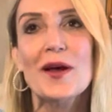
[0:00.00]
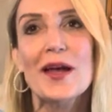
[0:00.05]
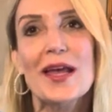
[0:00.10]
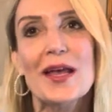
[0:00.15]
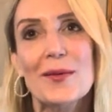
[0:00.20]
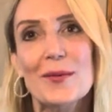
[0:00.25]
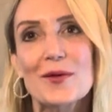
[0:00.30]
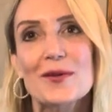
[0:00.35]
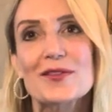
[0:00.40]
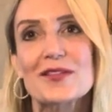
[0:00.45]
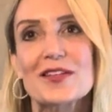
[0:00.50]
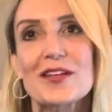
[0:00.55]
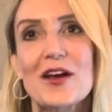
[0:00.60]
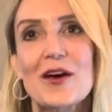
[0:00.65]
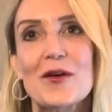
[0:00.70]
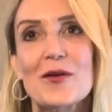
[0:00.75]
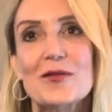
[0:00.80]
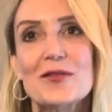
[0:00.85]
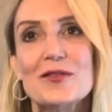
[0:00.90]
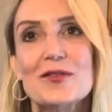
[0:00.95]
able to
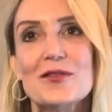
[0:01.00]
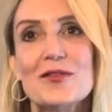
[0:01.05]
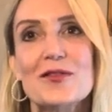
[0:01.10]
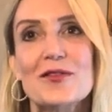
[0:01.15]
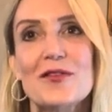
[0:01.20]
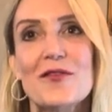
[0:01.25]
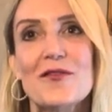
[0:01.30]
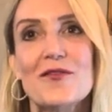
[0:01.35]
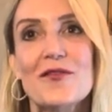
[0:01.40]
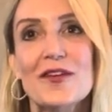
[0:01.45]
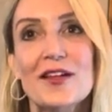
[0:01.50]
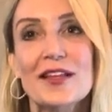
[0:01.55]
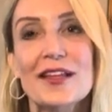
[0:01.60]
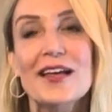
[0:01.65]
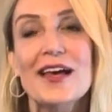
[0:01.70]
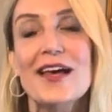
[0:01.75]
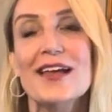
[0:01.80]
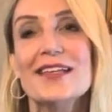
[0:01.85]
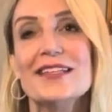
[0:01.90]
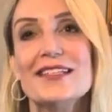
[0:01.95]
go to the
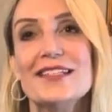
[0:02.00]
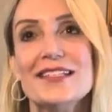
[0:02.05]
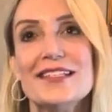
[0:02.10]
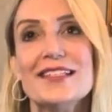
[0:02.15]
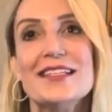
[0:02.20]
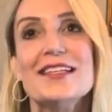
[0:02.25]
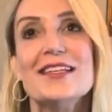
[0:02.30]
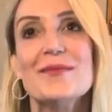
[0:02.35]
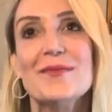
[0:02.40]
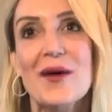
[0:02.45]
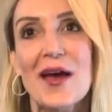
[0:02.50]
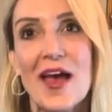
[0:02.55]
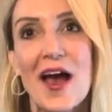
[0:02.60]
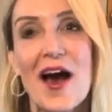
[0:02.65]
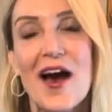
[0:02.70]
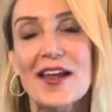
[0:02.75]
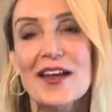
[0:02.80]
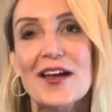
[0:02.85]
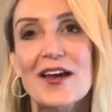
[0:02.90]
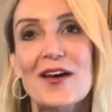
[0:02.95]
Villa di
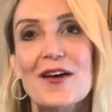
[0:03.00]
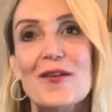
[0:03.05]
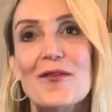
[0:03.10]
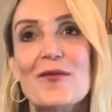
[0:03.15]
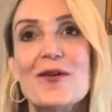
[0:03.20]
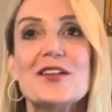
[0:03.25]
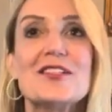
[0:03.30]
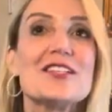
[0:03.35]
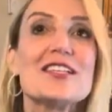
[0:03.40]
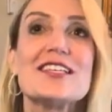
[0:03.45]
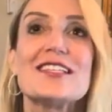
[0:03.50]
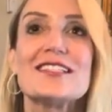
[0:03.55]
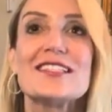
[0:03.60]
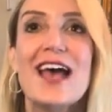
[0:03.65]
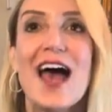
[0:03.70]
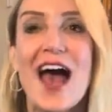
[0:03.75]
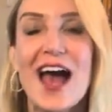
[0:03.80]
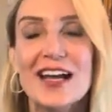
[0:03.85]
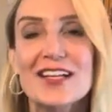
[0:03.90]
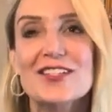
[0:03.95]
Maiano, which is
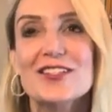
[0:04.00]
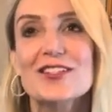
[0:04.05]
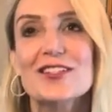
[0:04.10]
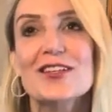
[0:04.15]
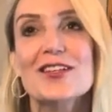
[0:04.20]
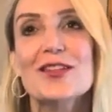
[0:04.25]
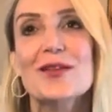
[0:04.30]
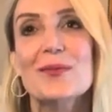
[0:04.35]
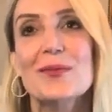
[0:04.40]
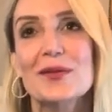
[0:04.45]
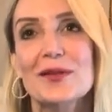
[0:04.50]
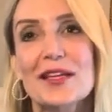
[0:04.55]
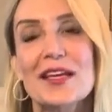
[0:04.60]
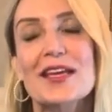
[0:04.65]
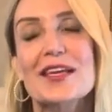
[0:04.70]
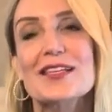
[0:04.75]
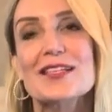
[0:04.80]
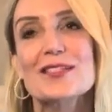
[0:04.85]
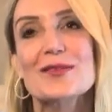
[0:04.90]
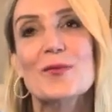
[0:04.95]
actually the
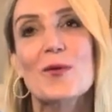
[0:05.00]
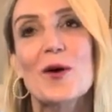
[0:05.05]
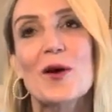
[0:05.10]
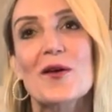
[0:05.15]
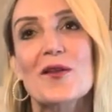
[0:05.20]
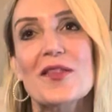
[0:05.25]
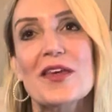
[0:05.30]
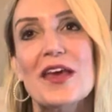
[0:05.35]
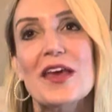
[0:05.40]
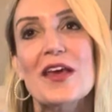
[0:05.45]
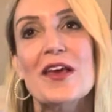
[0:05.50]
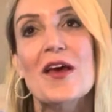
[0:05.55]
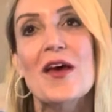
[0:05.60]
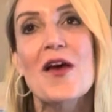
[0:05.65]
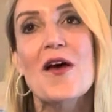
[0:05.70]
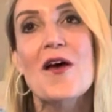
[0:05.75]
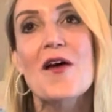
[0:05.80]
place where they